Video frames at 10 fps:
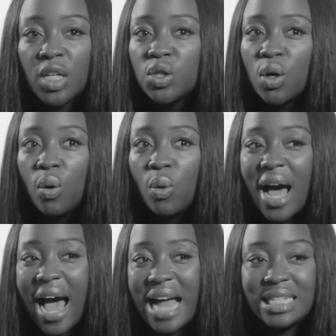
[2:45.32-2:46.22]

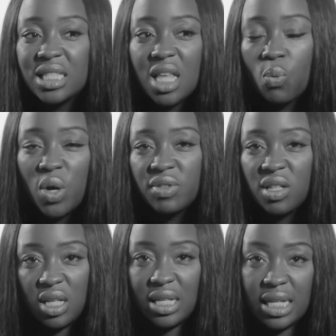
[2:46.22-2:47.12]
So I just think weave
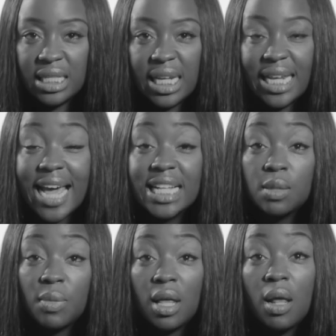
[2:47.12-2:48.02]
is an
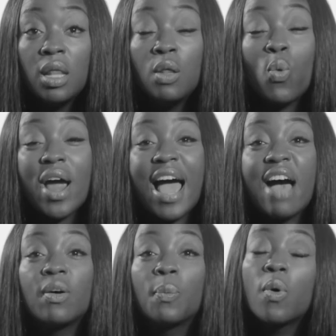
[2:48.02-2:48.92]
enhancement. Where I
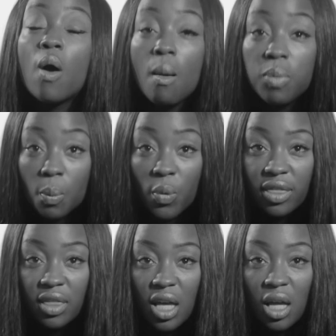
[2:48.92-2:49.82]
have a problem
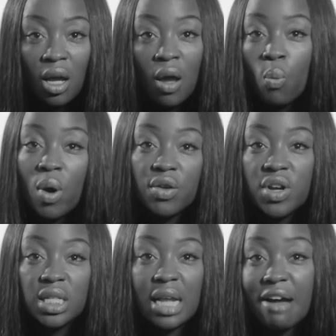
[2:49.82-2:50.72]
with it, whether
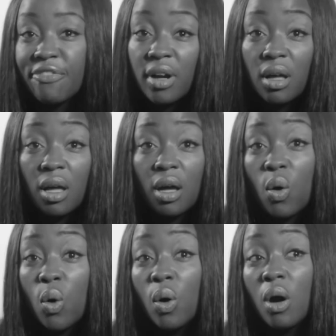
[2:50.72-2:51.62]
it's in
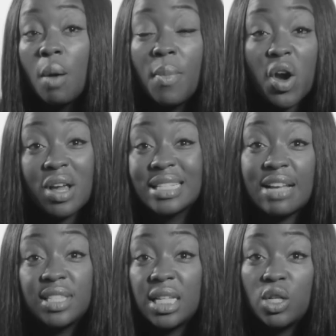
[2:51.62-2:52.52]
Africa or America,
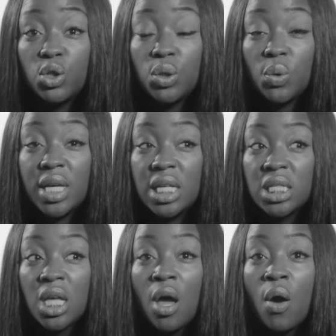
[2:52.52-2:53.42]
I've seen it too,
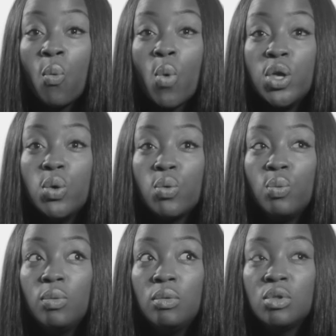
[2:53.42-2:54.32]
is when
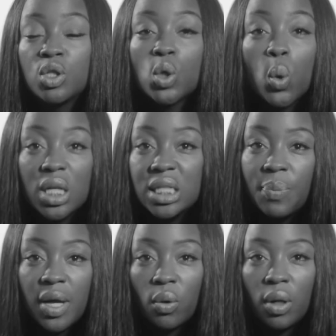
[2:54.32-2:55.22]
you solely
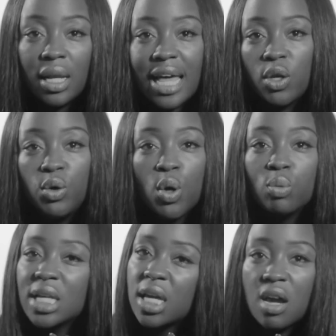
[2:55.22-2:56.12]
depend on it. Like, you
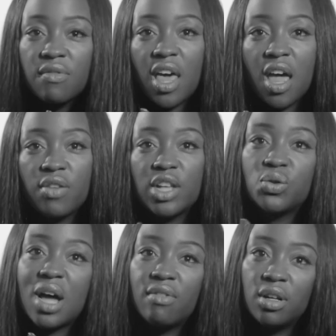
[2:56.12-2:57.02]
don't take care of the hair that
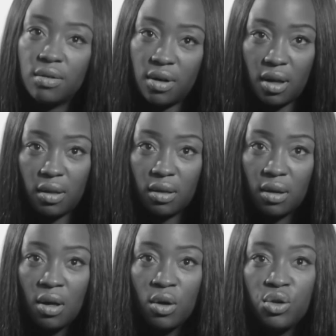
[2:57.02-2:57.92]
you have underneath.
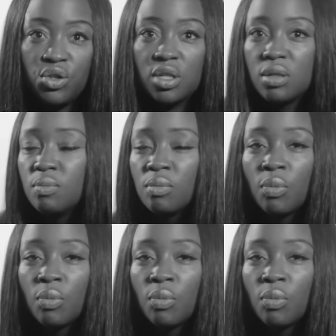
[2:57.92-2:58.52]
You just